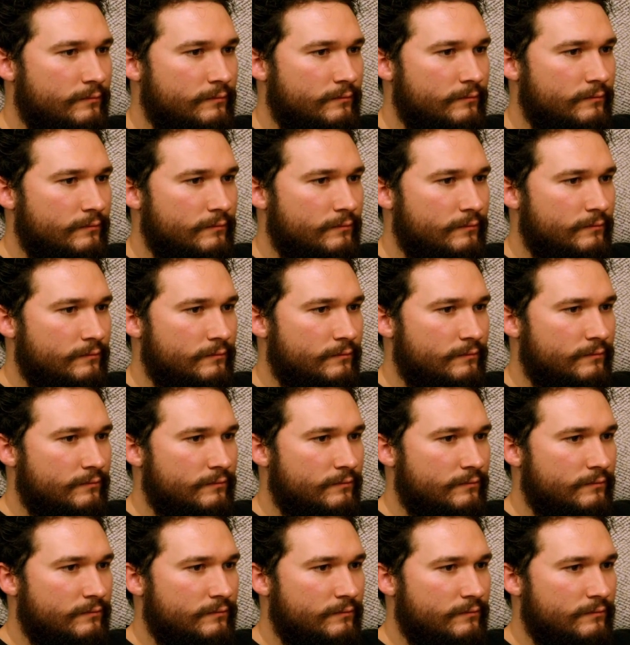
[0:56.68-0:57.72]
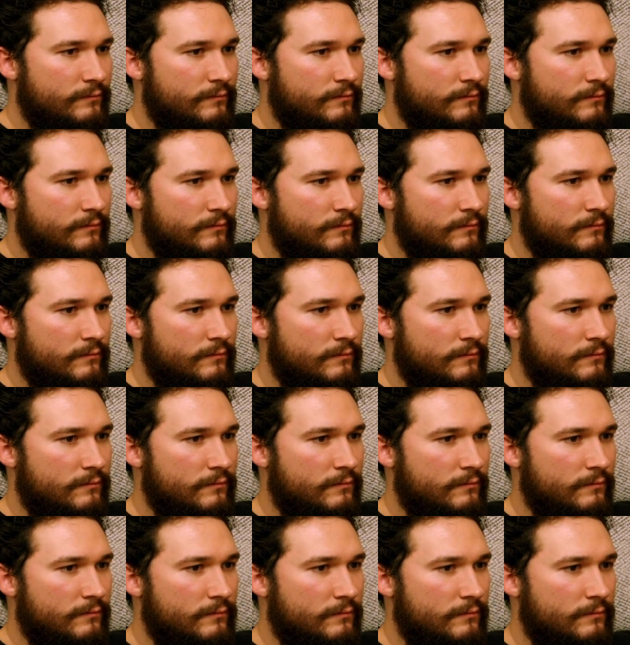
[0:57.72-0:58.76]

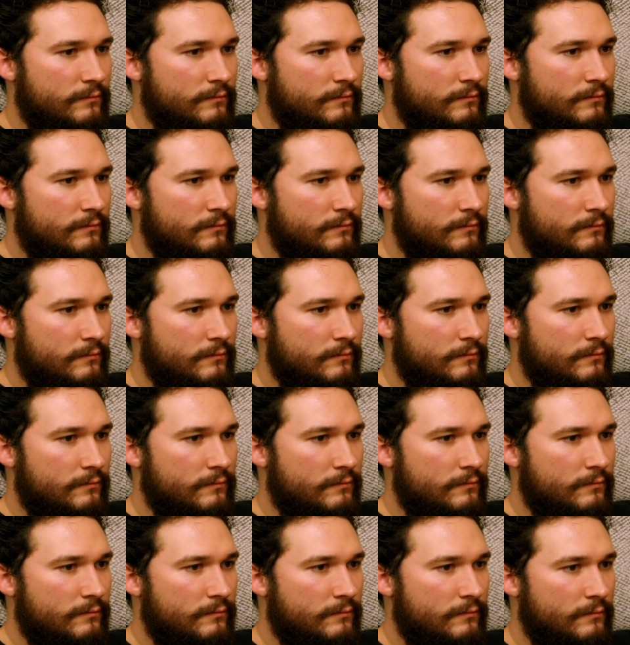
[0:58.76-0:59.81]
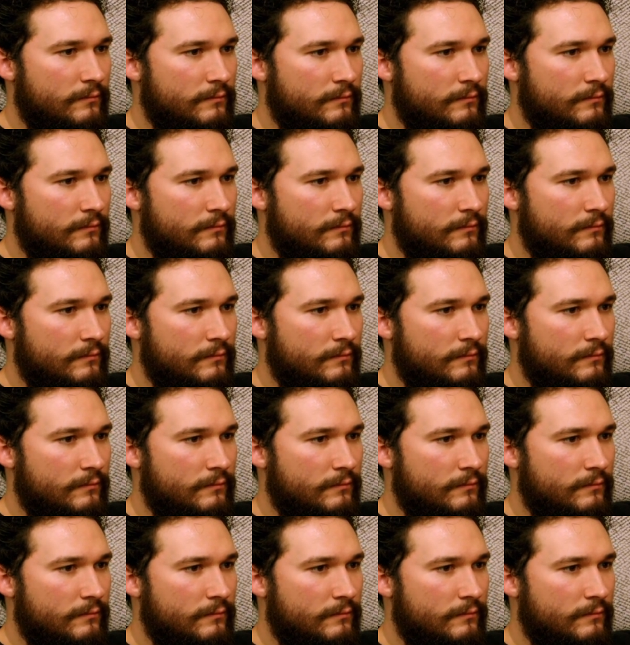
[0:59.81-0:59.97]
(not speaking)